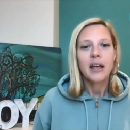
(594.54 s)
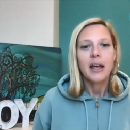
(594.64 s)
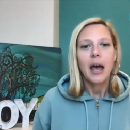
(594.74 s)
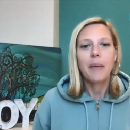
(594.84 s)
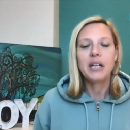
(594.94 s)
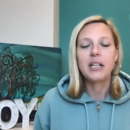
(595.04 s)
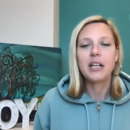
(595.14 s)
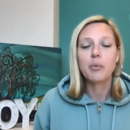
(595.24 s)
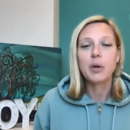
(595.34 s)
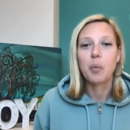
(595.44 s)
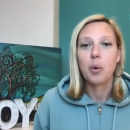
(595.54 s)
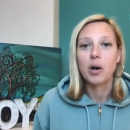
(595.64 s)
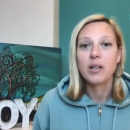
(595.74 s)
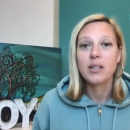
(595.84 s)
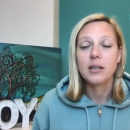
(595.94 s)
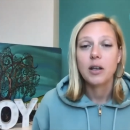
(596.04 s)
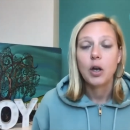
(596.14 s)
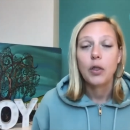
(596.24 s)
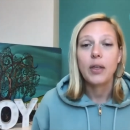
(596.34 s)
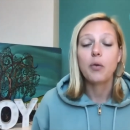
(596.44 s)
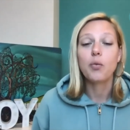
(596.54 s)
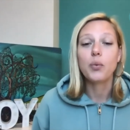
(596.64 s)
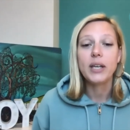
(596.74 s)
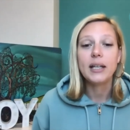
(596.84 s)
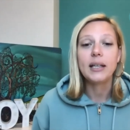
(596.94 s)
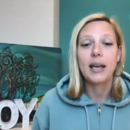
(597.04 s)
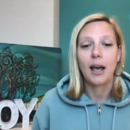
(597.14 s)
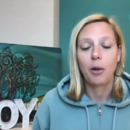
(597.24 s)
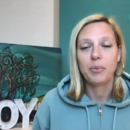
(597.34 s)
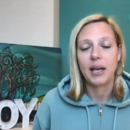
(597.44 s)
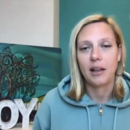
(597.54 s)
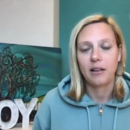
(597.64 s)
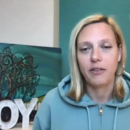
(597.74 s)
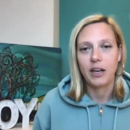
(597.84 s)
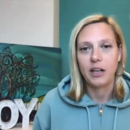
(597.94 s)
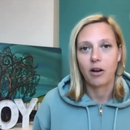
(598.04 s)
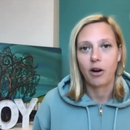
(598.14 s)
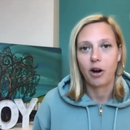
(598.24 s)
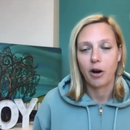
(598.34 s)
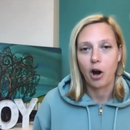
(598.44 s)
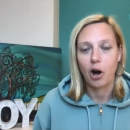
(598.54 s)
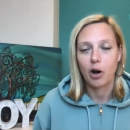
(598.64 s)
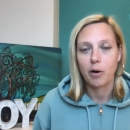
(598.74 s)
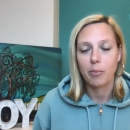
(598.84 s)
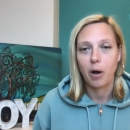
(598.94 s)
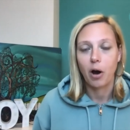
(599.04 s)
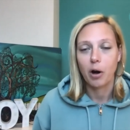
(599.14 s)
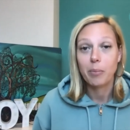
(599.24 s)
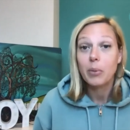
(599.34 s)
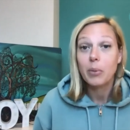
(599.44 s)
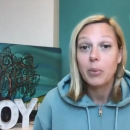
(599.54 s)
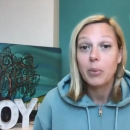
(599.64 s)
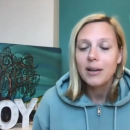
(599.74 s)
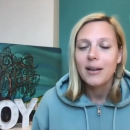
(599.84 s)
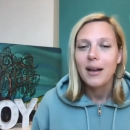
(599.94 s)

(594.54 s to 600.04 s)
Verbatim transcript: Immediate rewards, they really help to elevate our mood